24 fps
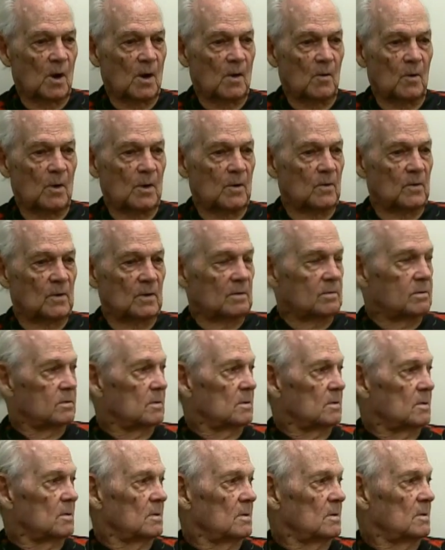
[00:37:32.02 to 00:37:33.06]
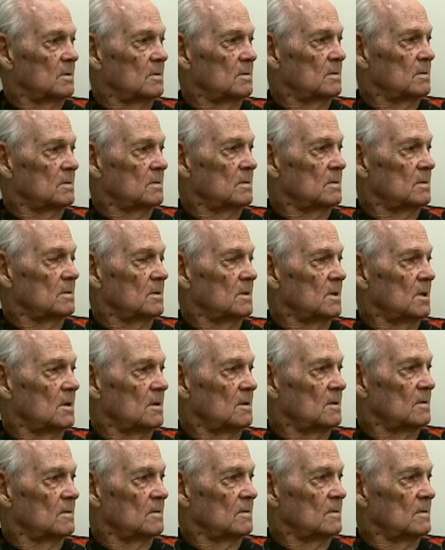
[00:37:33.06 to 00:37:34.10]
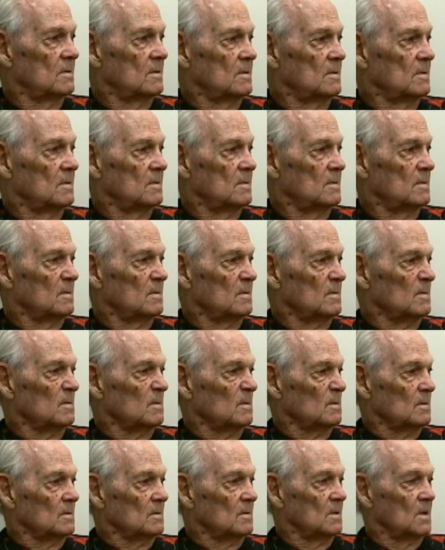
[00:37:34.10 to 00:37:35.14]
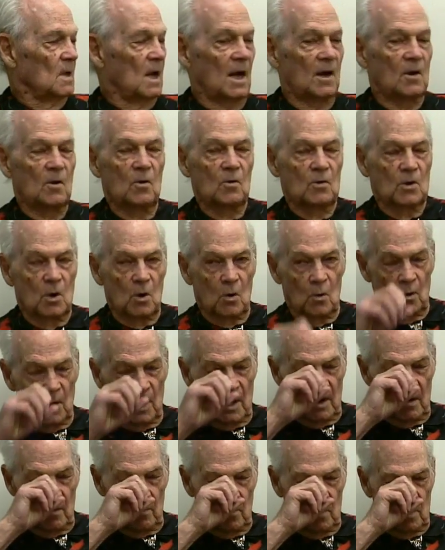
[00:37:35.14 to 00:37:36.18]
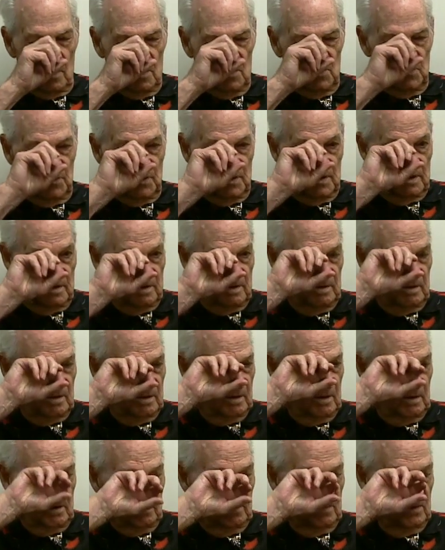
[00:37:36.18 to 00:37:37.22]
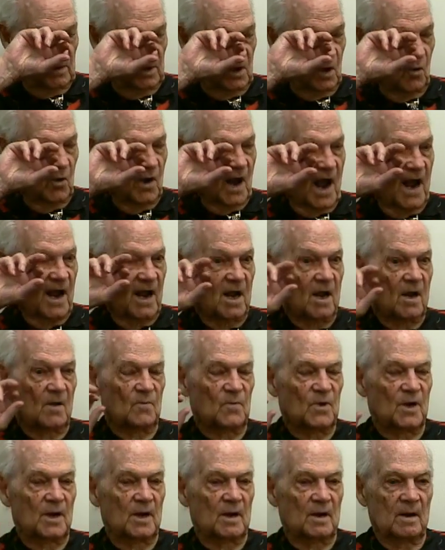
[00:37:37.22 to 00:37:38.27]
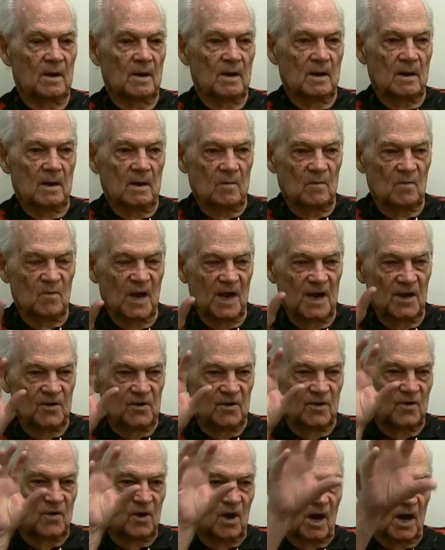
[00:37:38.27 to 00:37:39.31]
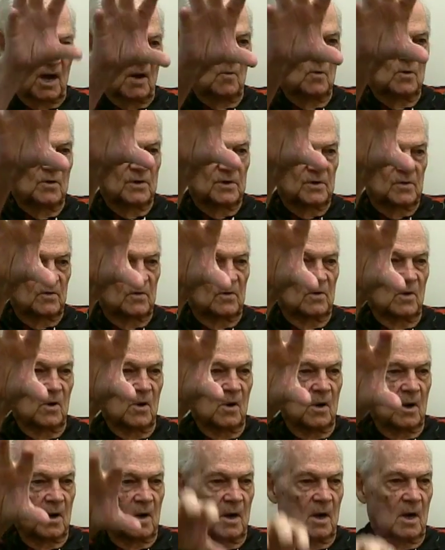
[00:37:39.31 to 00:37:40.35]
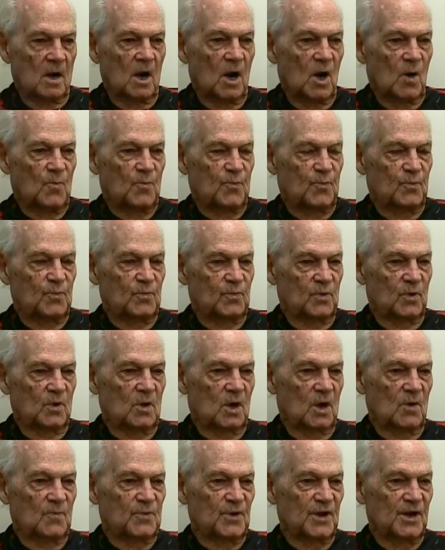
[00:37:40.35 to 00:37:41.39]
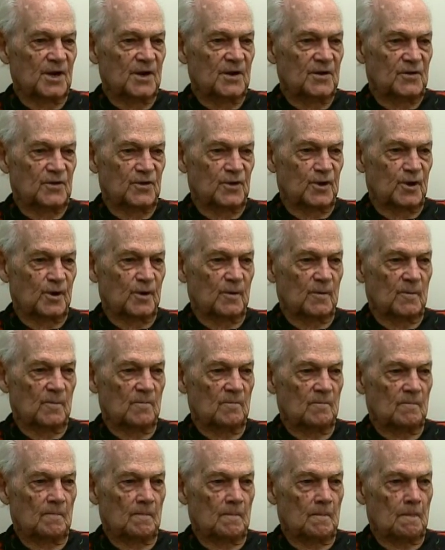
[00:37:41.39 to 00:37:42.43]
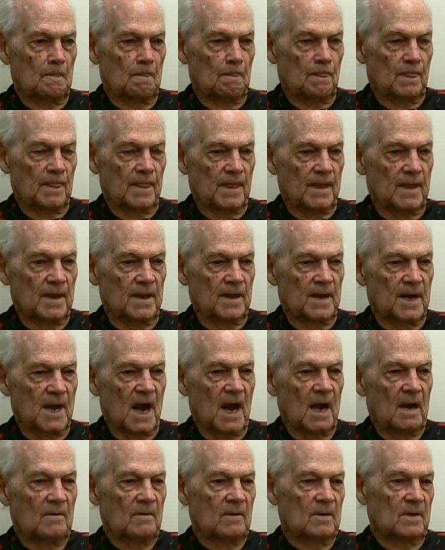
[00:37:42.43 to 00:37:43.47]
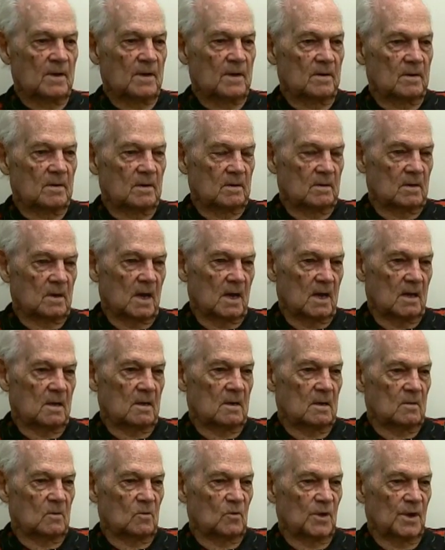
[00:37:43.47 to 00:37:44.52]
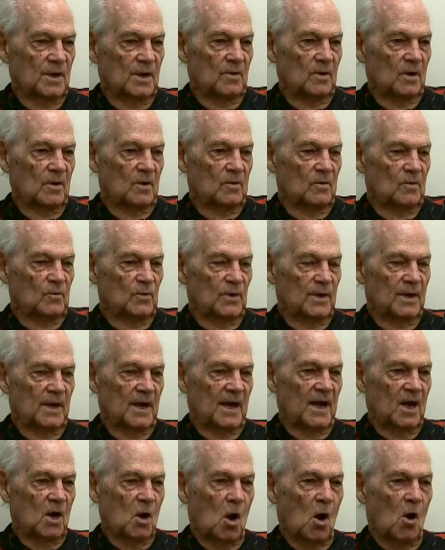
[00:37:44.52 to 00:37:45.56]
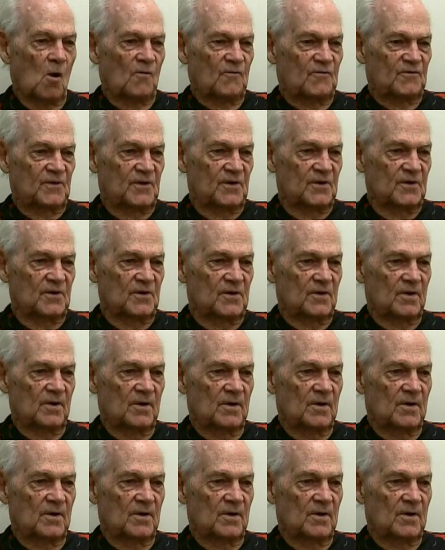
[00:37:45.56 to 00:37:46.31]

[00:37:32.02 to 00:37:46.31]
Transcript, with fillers: where we were. Somewhere on Peachtree. Okay. I don't know where it was, but Kodak Company, major thing was up east, and we had offices